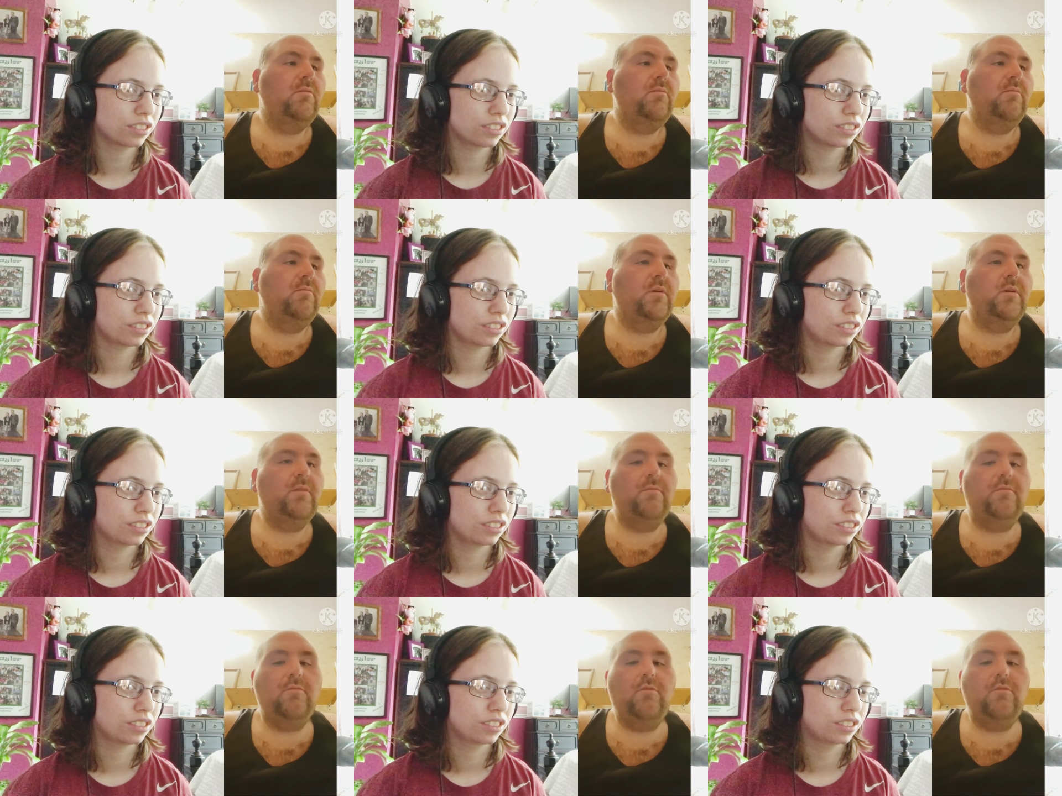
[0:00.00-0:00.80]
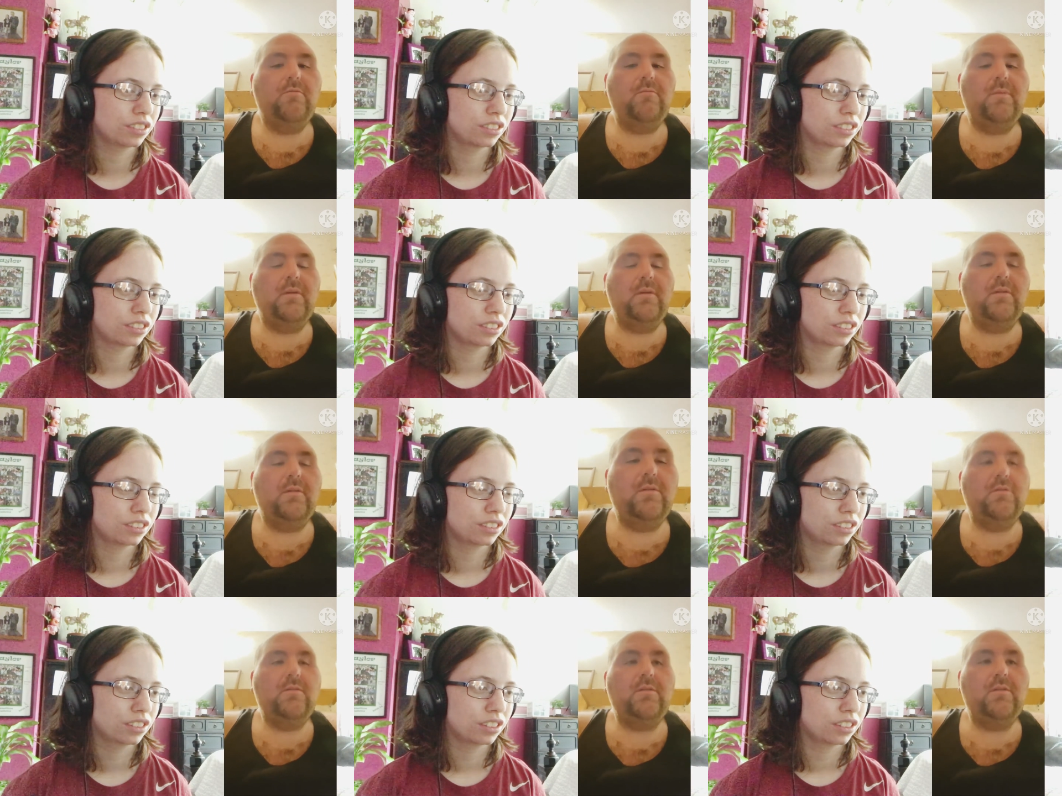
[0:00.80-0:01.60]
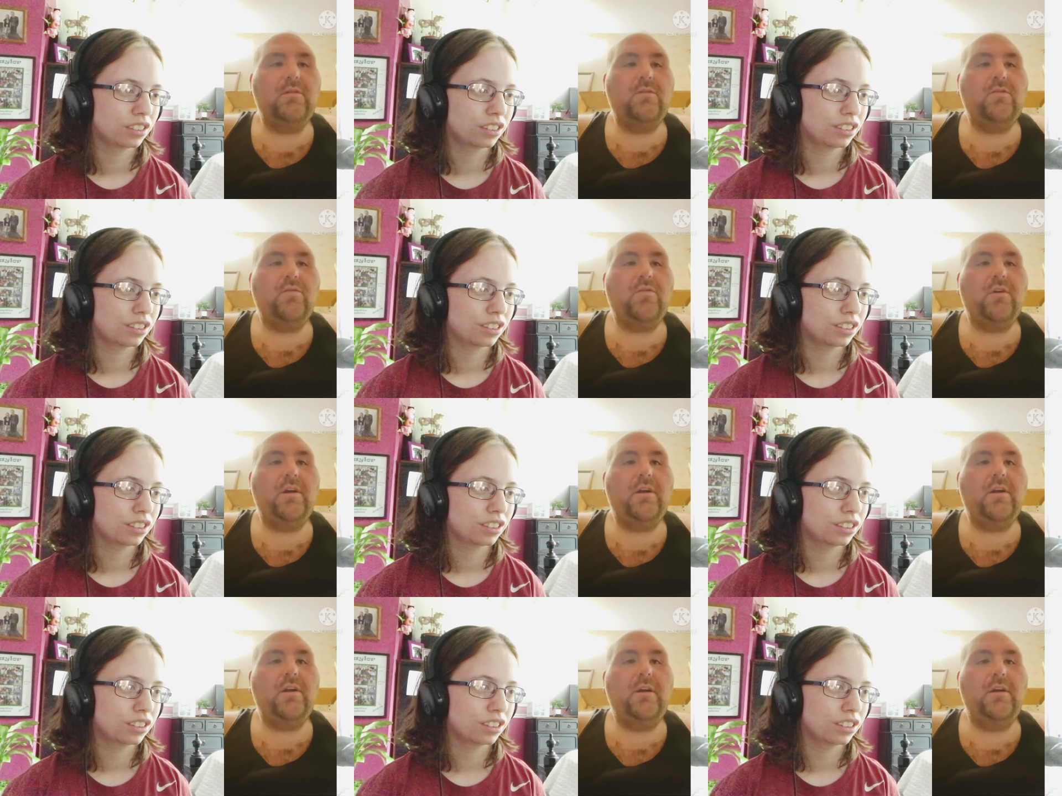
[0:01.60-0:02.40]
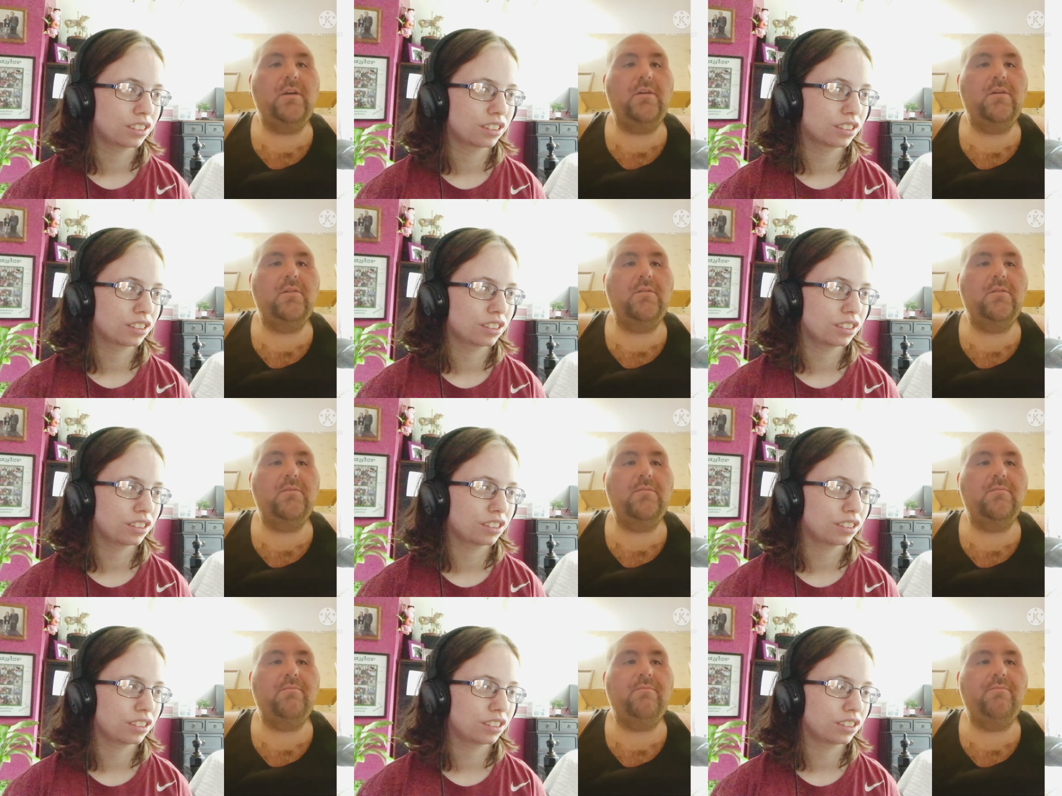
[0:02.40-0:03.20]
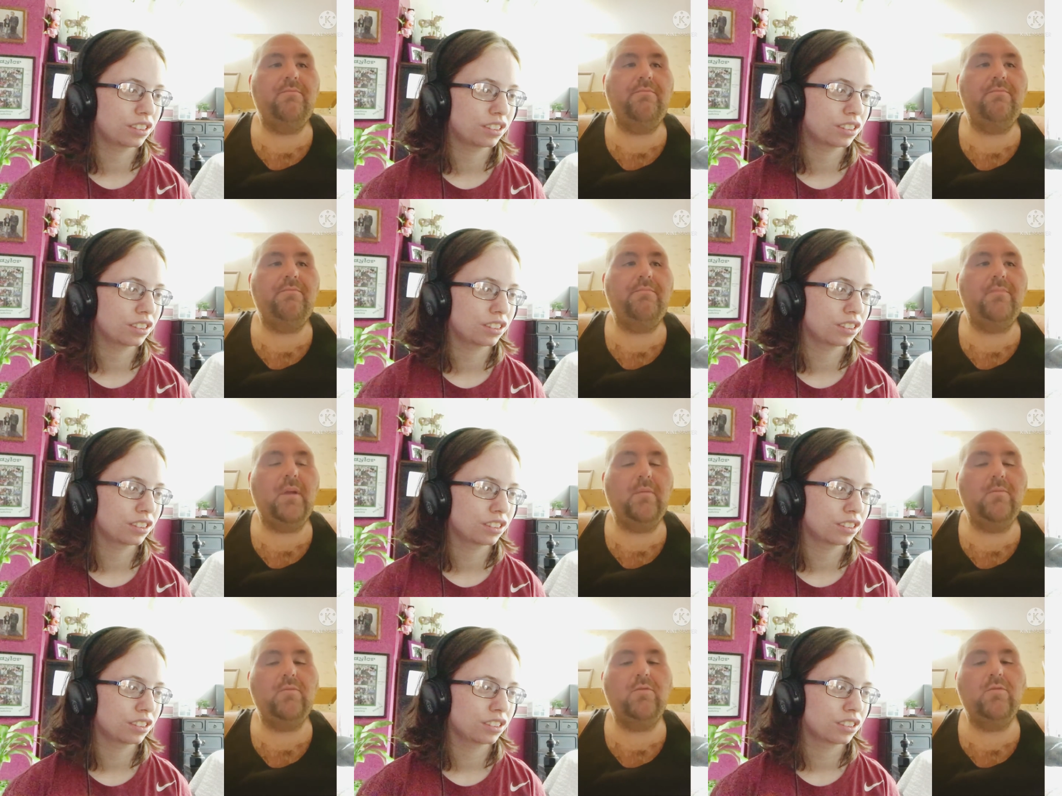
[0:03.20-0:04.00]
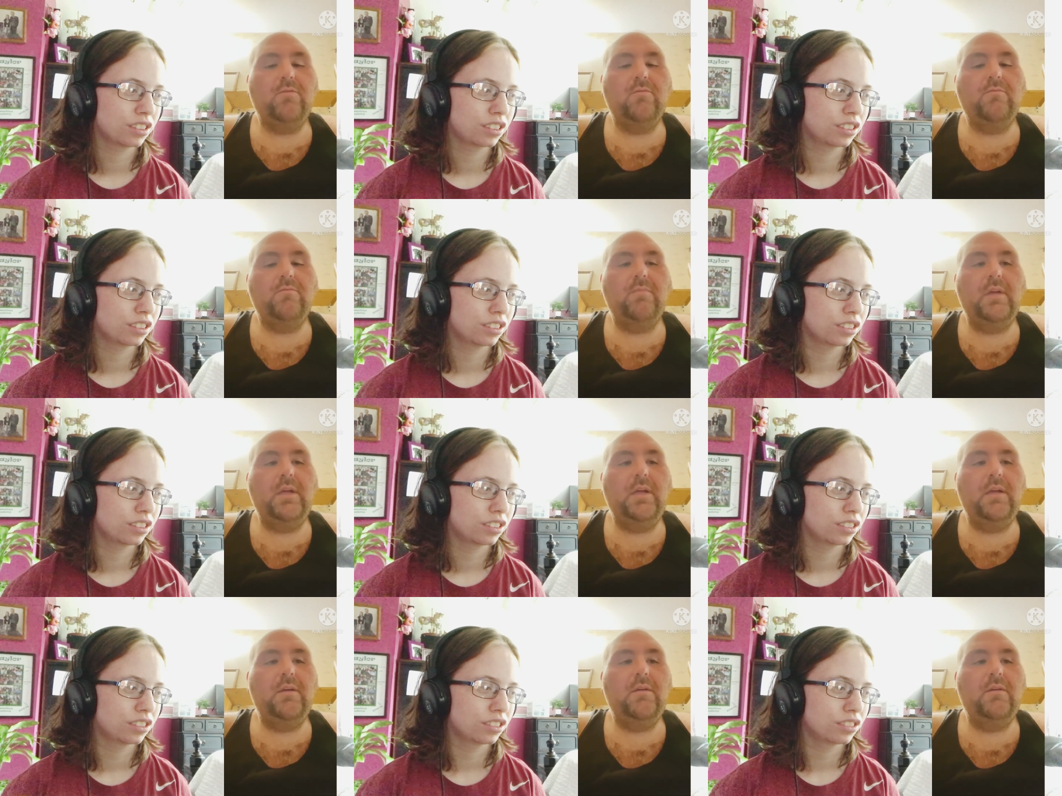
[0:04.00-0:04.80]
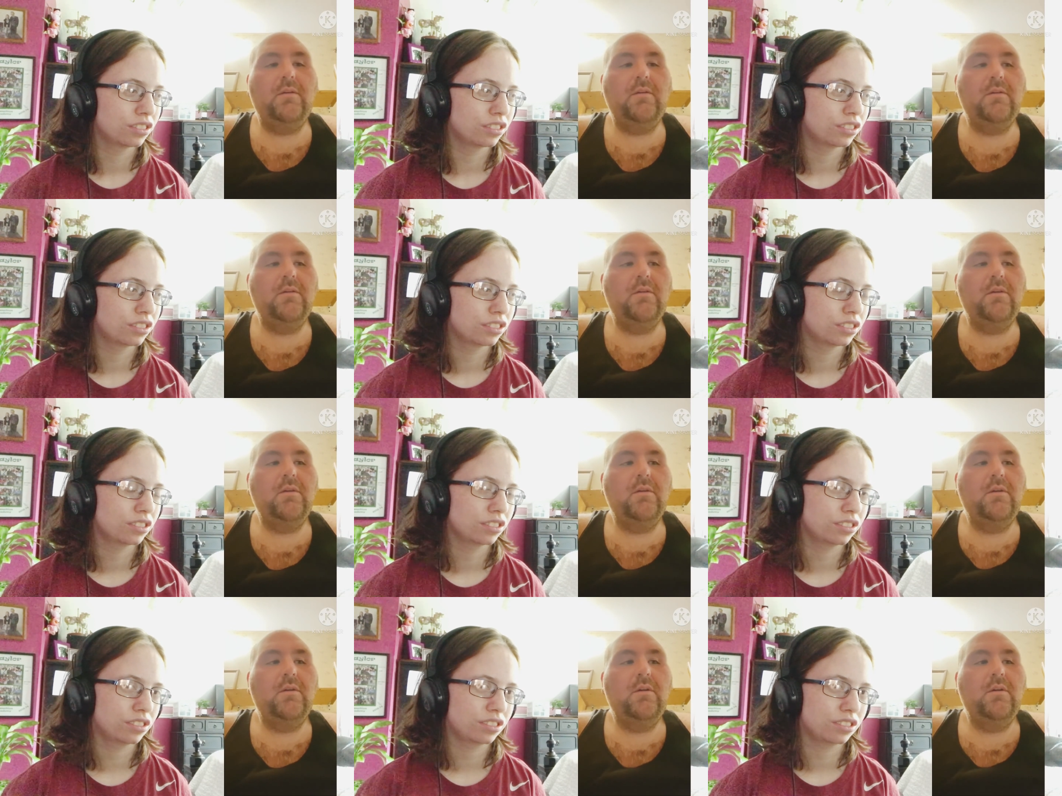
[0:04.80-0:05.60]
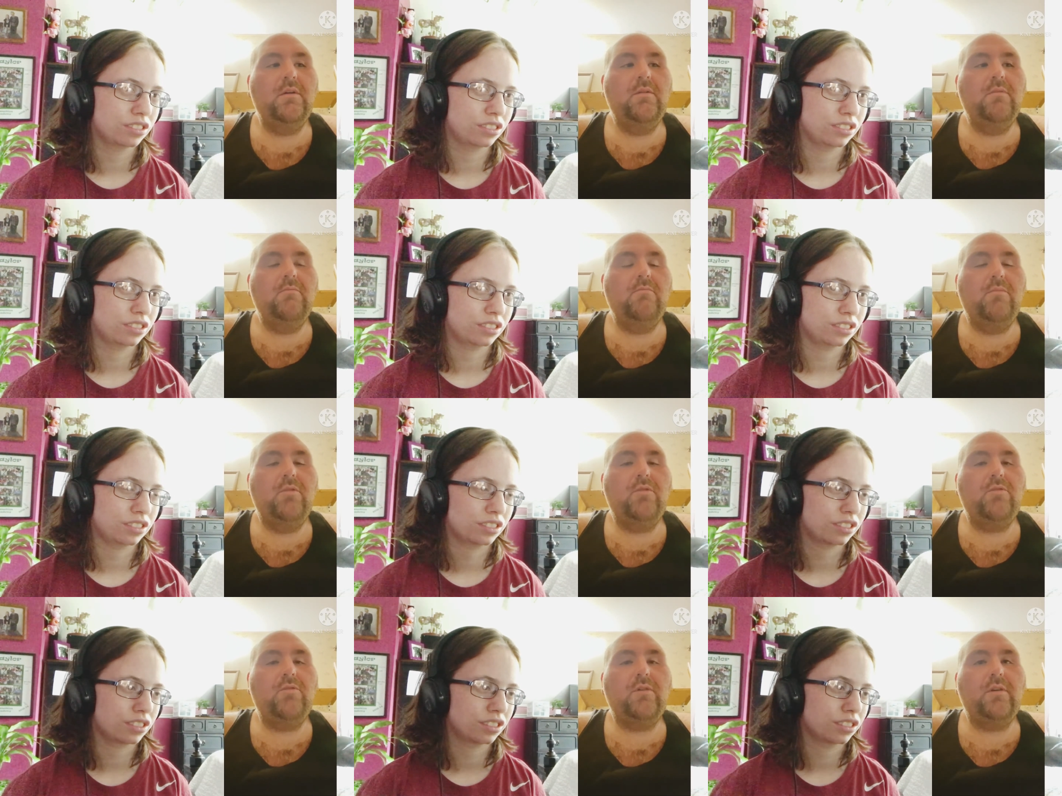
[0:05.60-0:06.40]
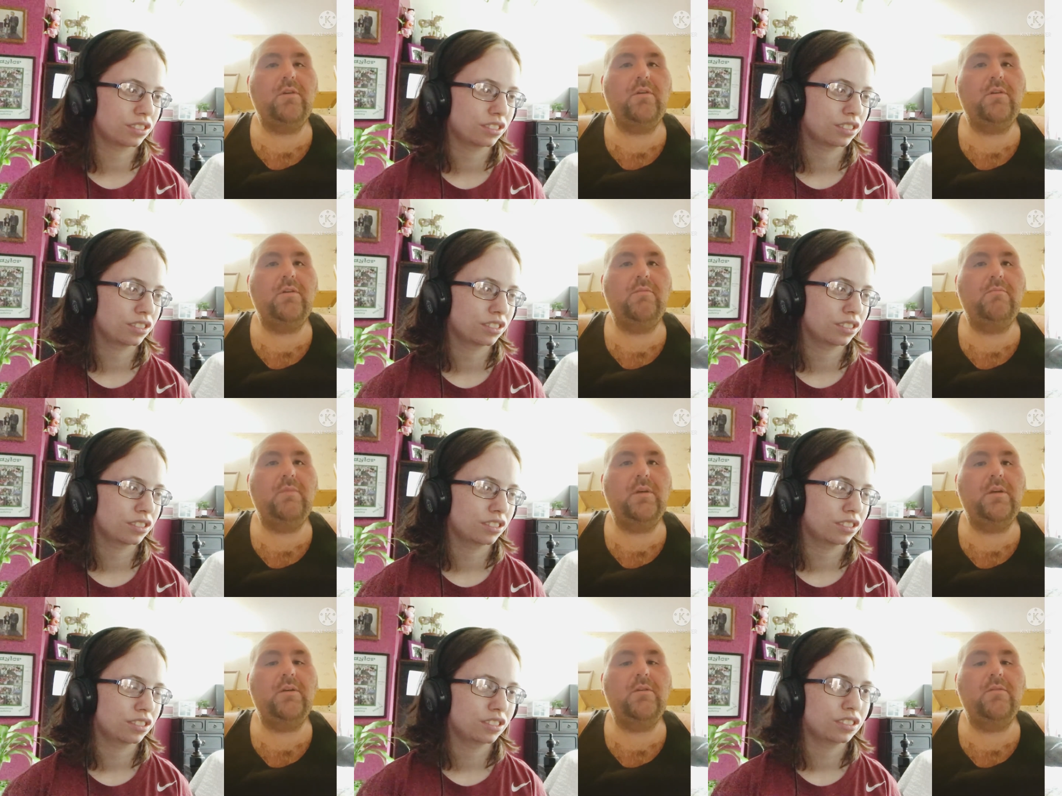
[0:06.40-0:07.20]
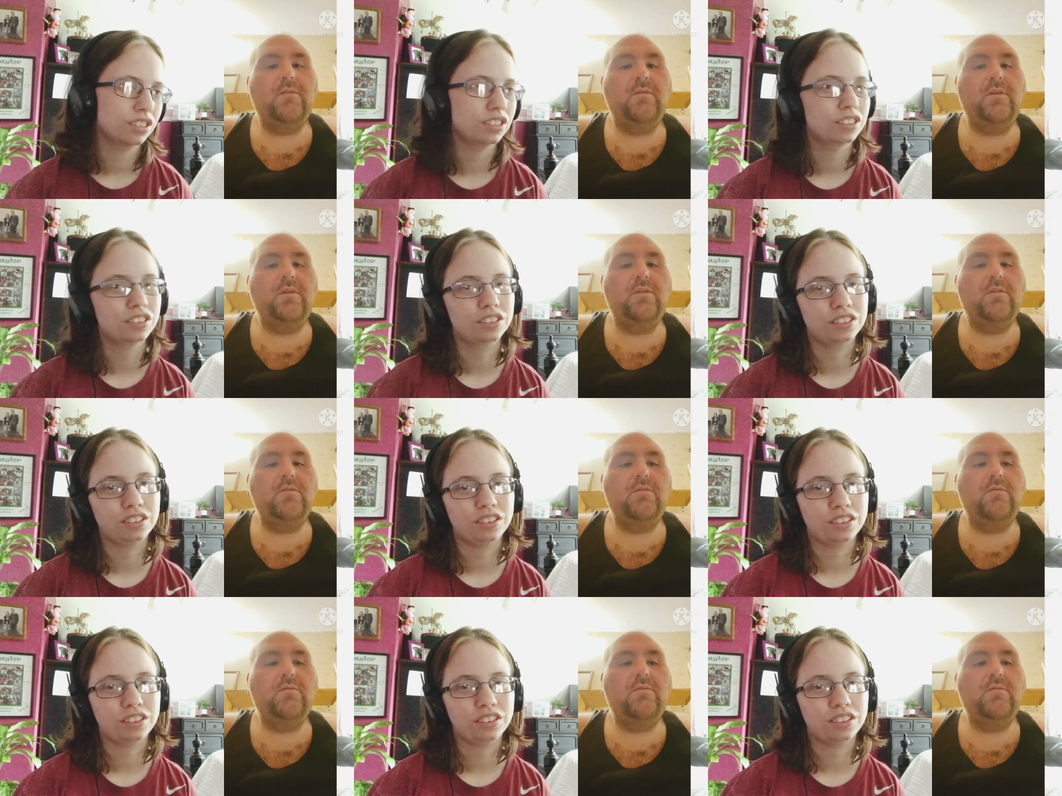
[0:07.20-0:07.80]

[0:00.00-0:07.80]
Speaker 1: but but this Friday, um, I'm gonna be most likely making a video.